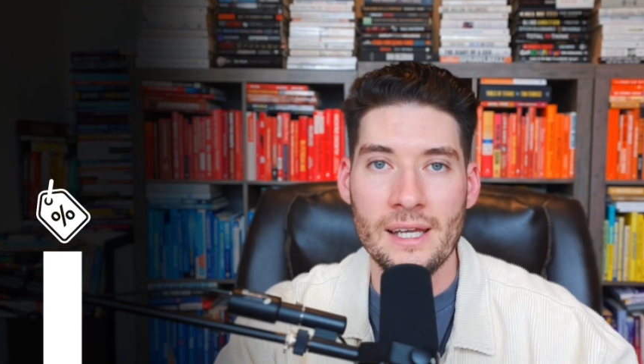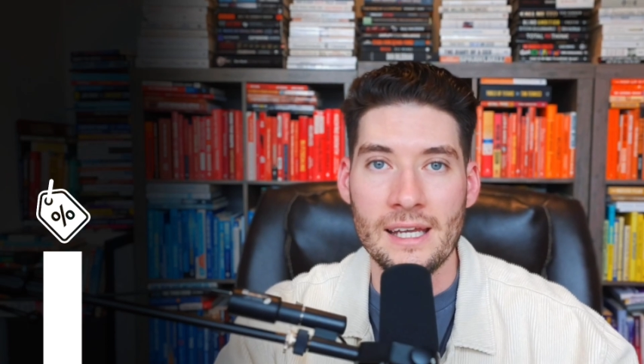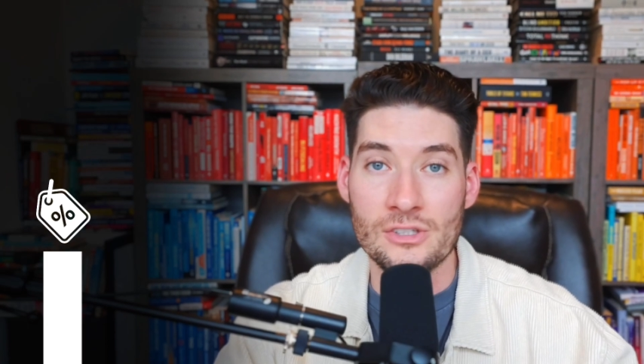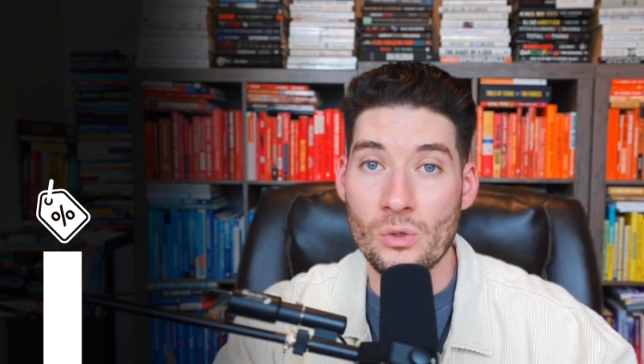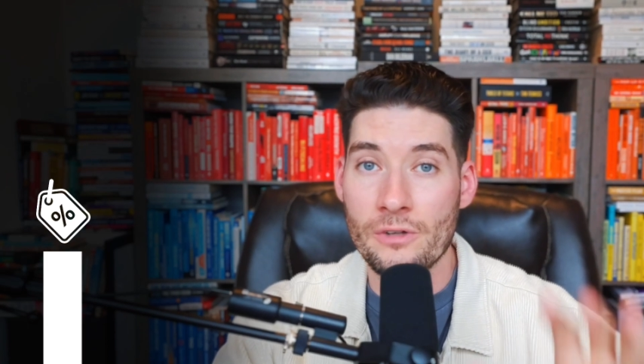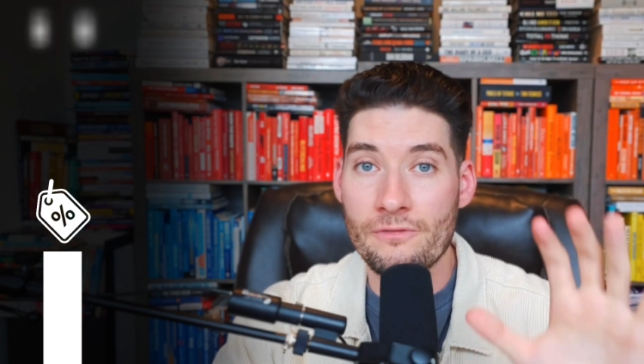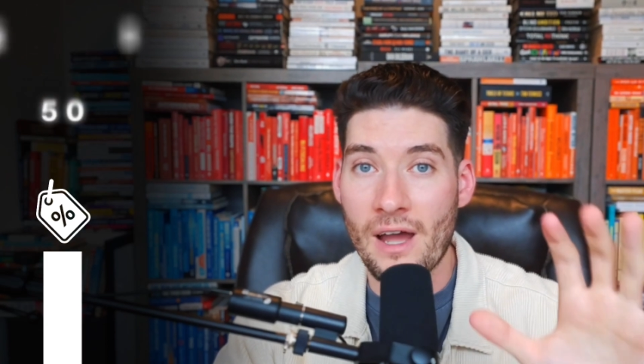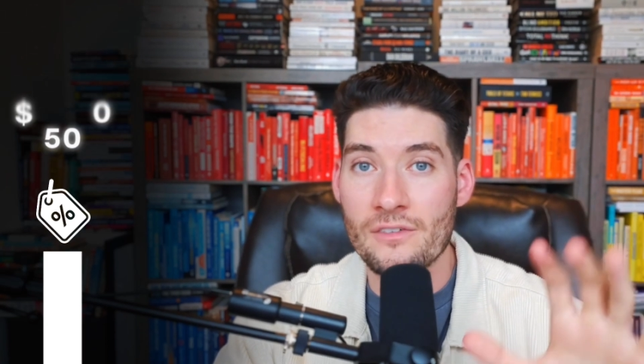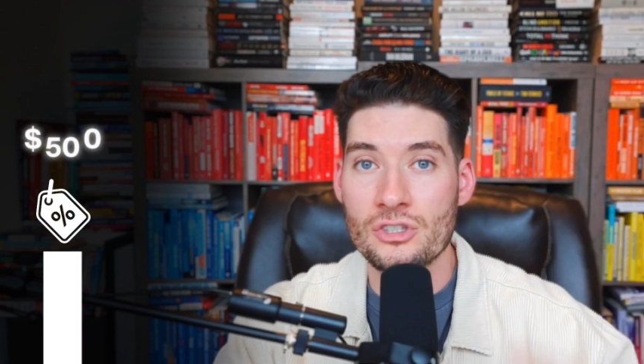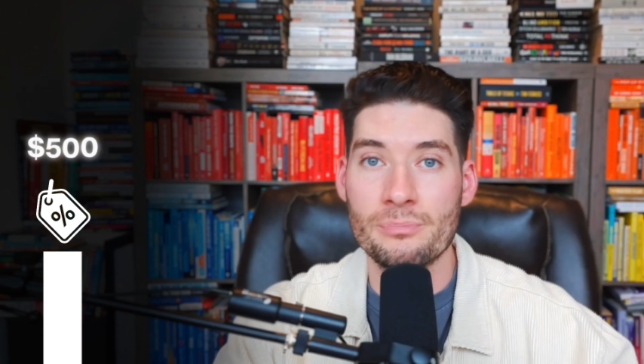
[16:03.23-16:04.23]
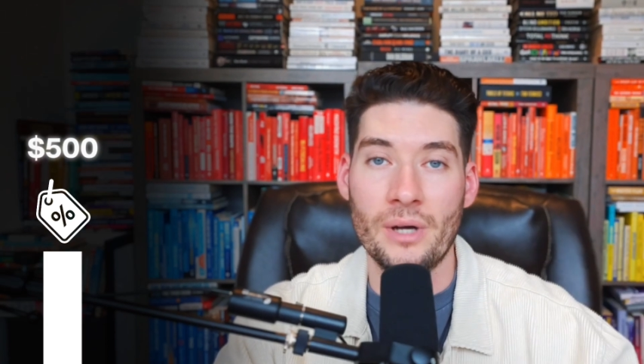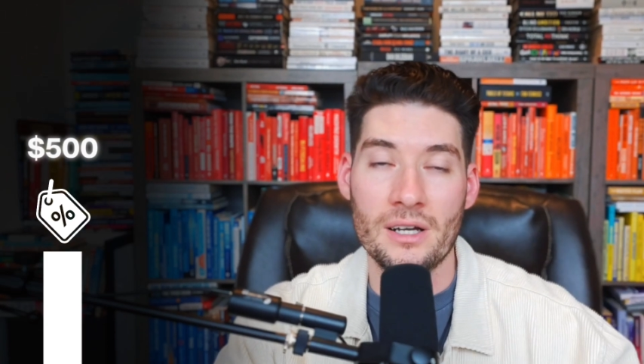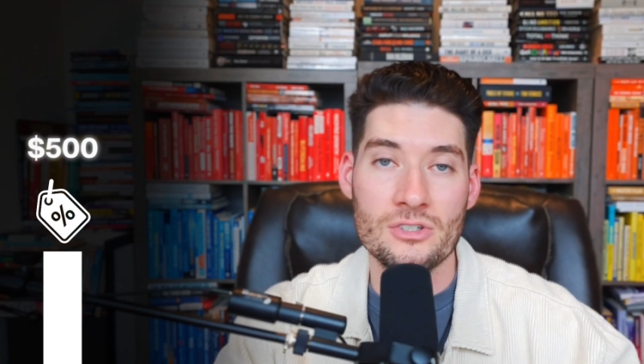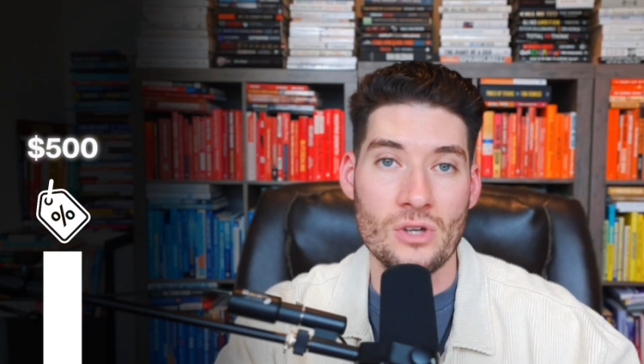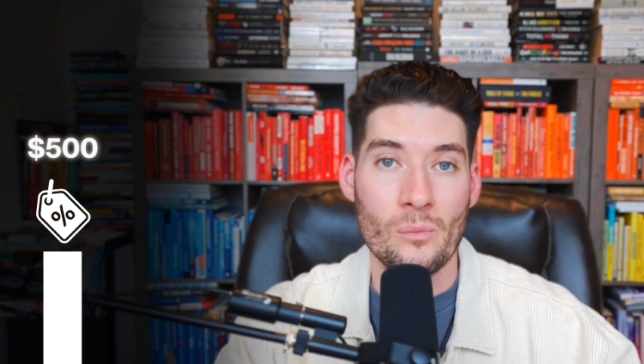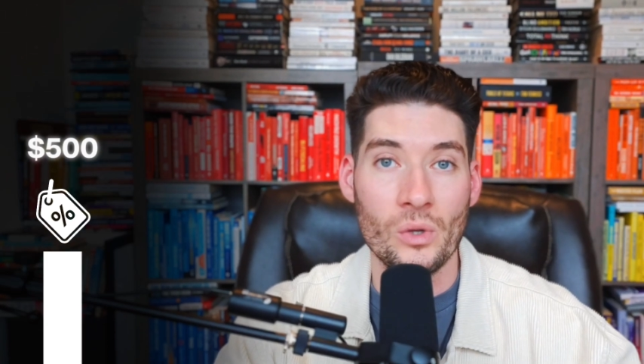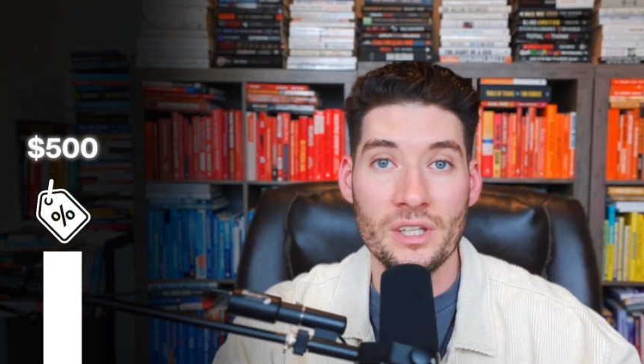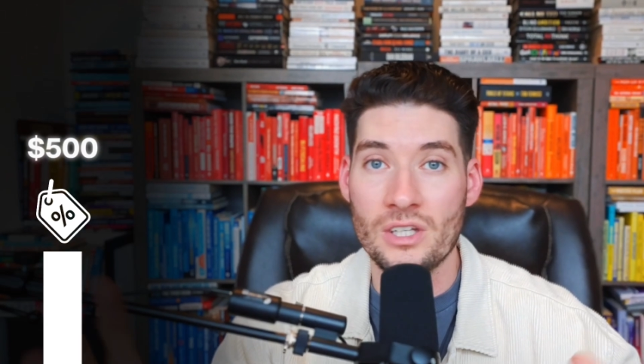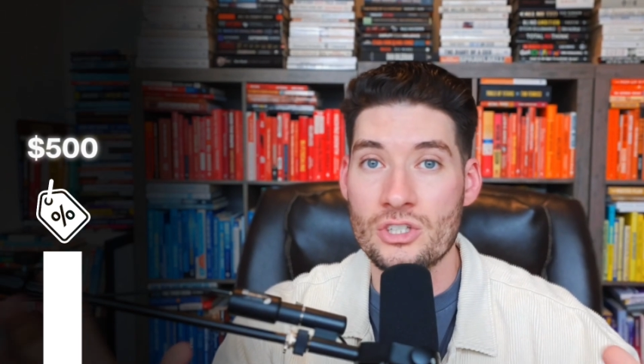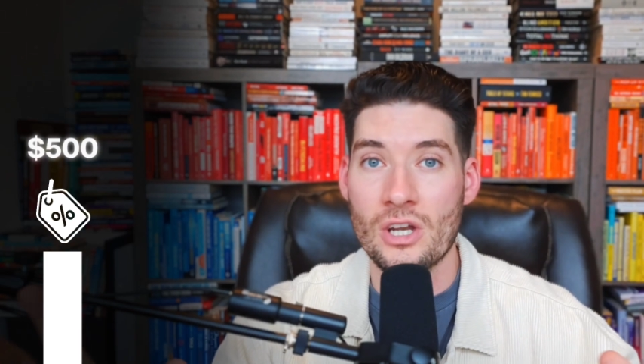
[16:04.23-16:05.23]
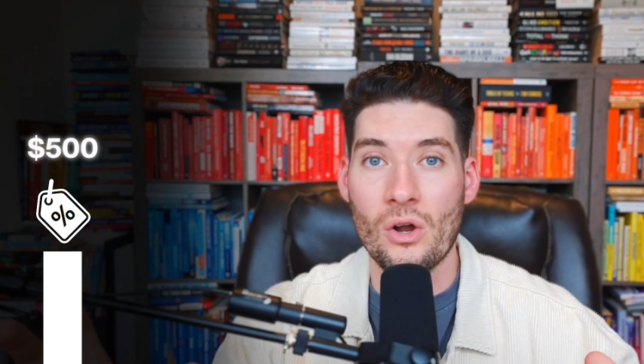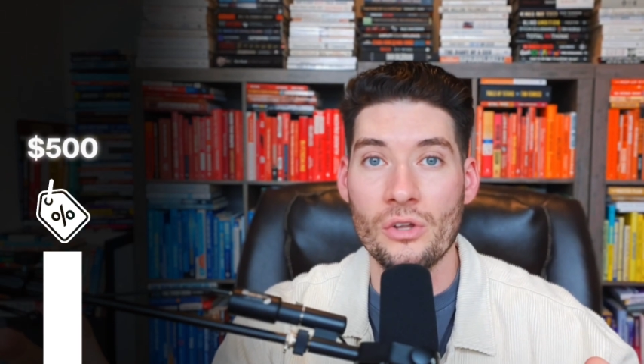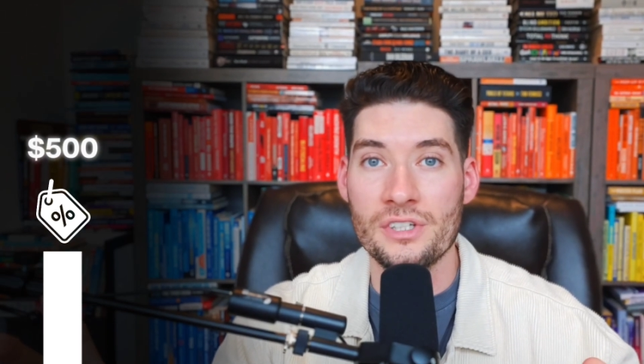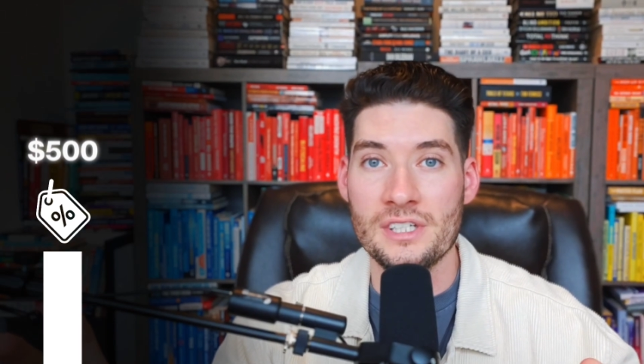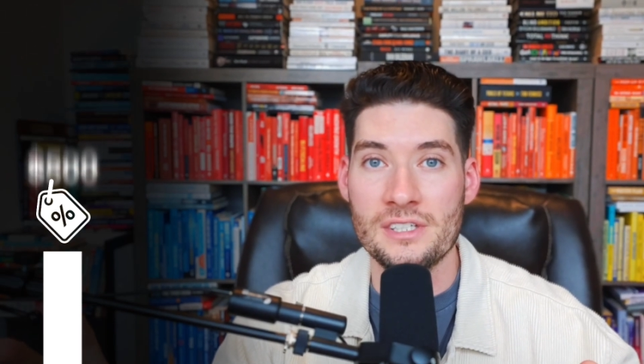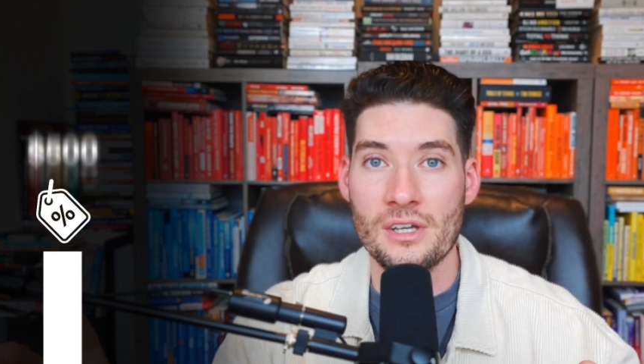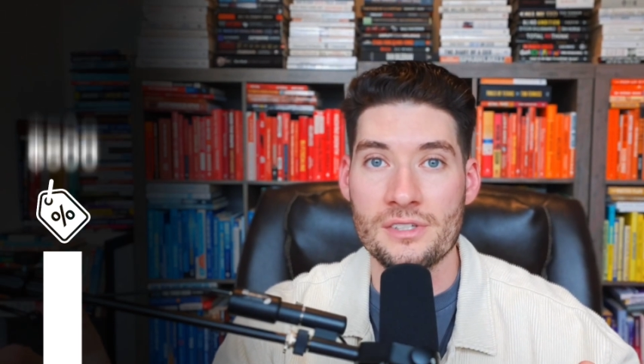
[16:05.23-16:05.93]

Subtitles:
It's only $500, so I'm willing to share all the details